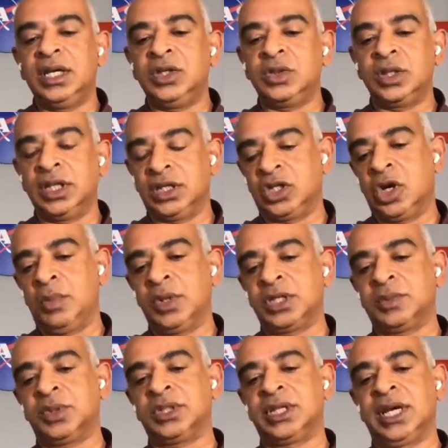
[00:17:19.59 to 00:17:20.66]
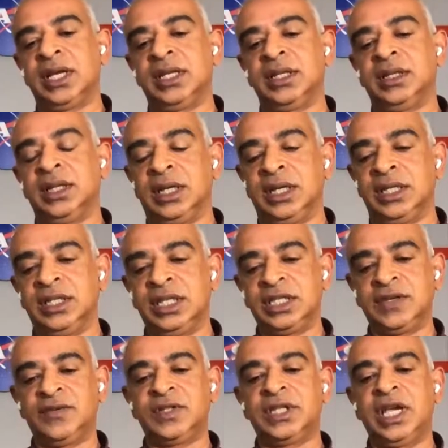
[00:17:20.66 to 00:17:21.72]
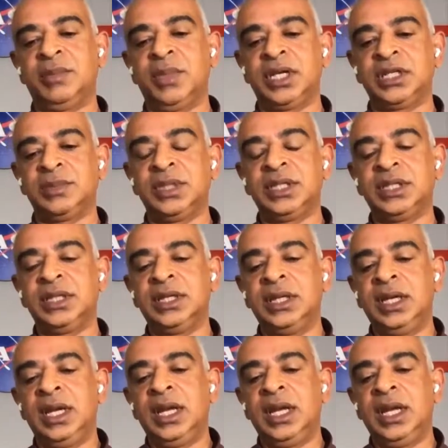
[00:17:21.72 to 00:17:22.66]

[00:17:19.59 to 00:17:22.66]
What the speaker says: using the Topics Poseidon sea surface height measurements.